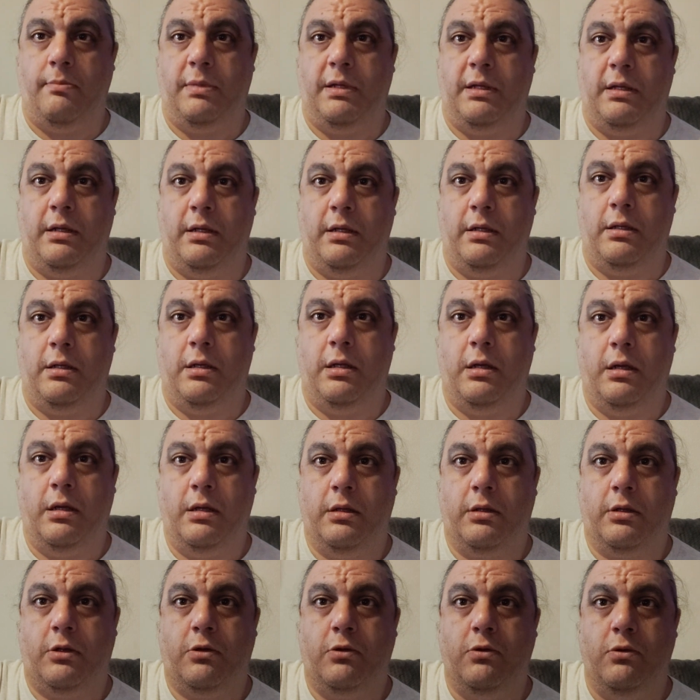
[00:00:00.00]
be
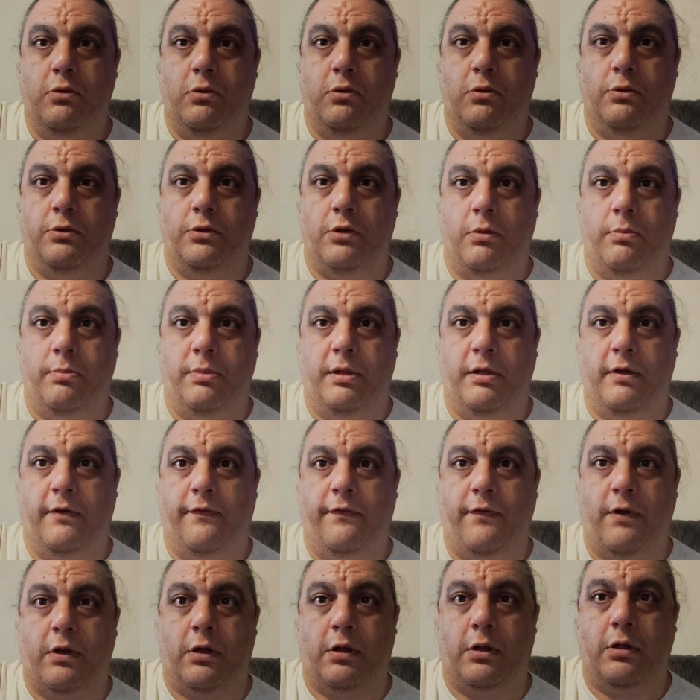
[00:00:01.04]
cool. Don't be a
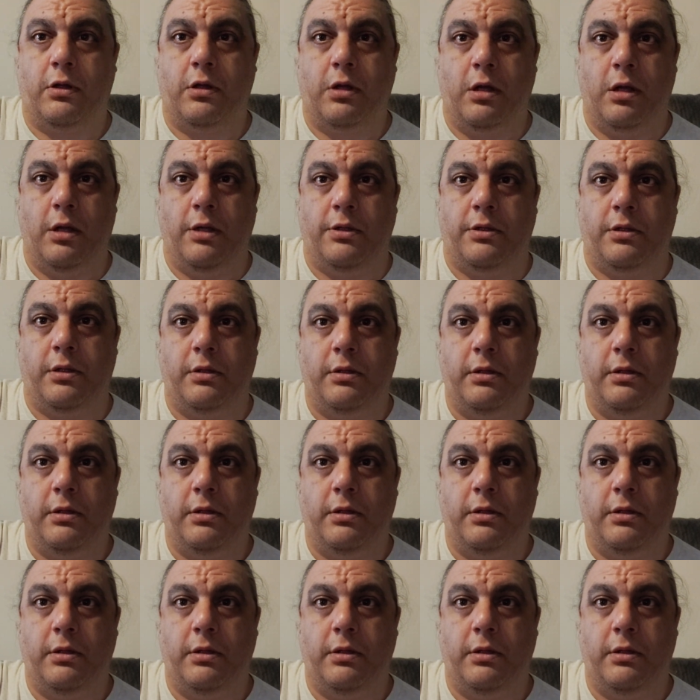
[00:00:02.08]
fucking cunt.